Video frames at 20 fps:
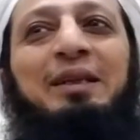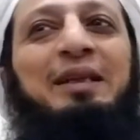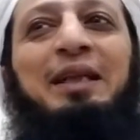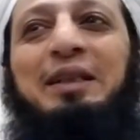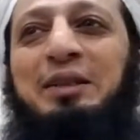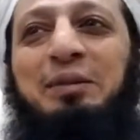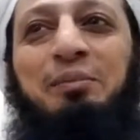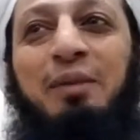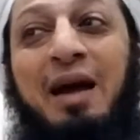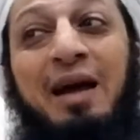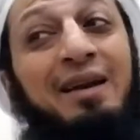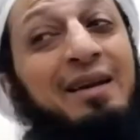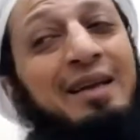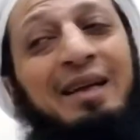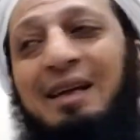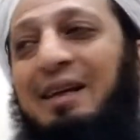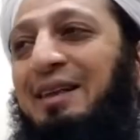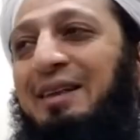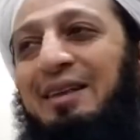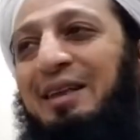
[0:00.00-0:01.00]
This man
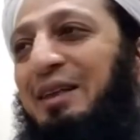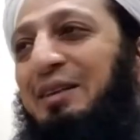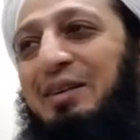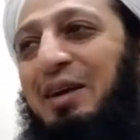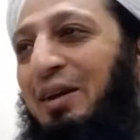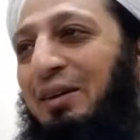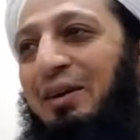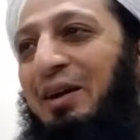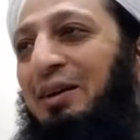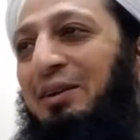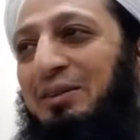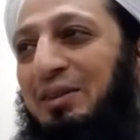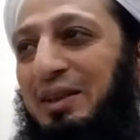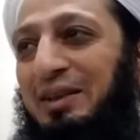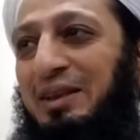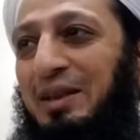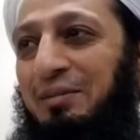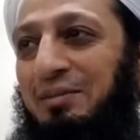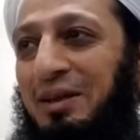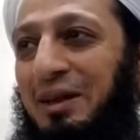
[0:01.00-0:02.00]
is not going to
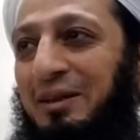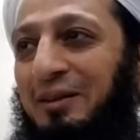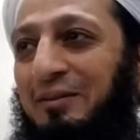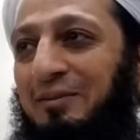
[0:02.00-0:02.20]
accept it.